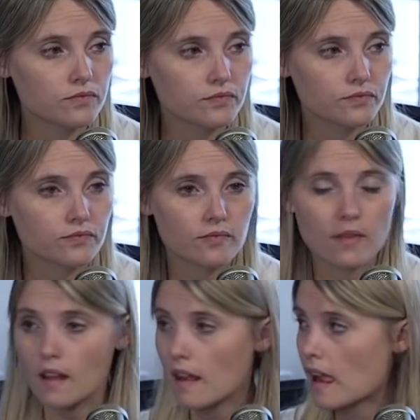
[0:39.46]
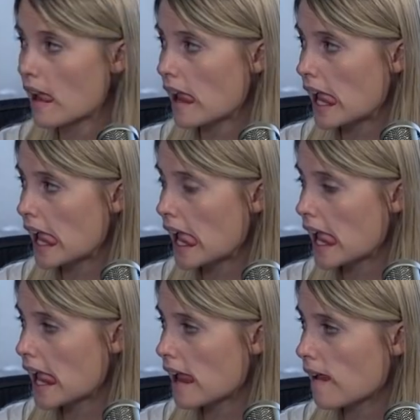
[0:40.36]

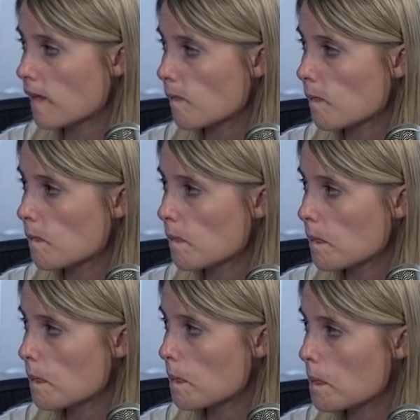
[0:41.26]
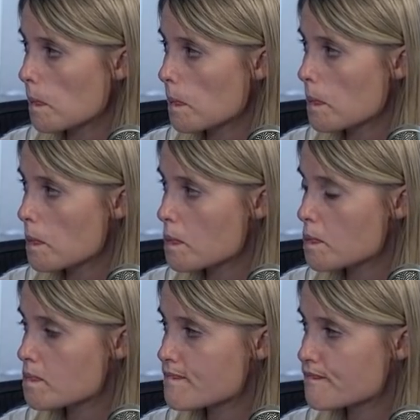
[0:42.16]

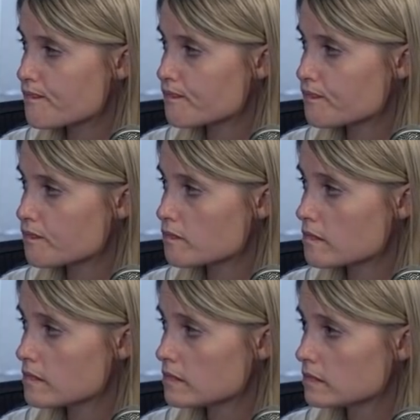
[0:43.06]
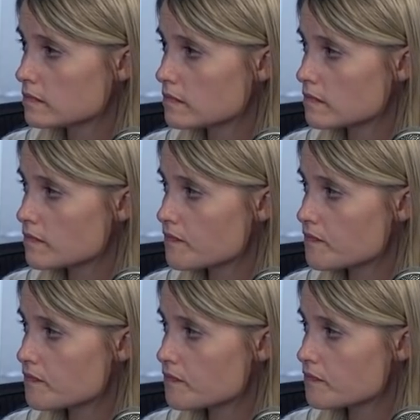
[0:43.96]

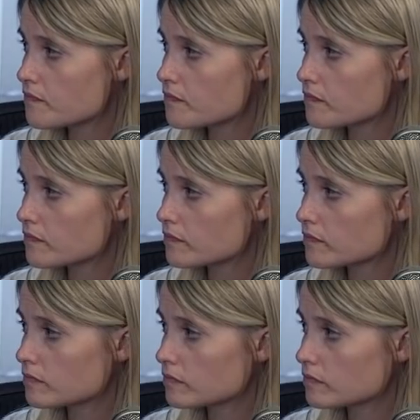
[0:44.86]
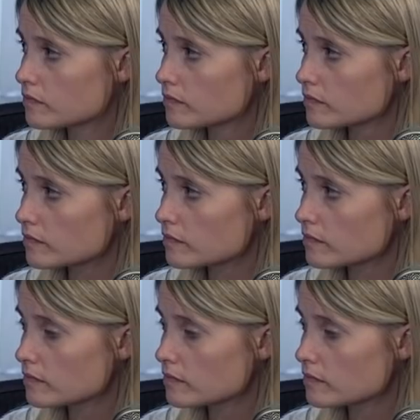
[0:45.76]
[no speech]